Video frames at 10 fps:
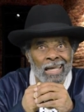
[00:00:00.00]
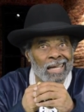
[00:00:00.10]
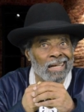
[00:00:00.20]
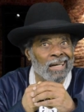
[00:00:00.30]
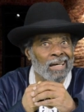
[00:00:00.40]

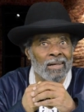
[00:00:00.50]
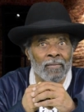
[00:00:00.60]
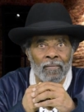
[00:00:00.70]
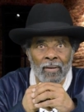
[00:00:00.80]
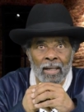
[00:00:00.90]
and
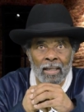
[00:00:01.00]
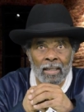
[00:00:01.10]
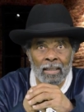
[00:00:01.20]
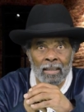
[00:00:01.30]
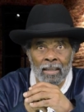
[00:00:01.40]

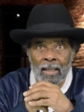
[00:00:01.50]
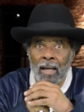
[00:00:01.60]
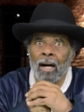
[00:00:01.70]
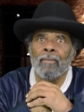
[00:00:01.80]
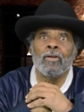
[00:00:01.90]
unafraid
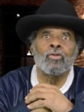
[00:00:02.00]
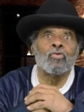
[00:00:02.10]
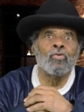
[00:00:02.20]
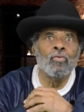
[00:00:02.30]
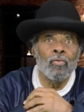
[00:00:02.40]
of the
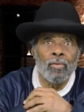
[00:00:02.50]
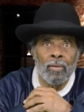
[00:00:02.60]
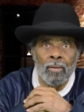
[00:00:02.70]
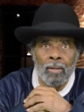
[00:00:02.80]
truth,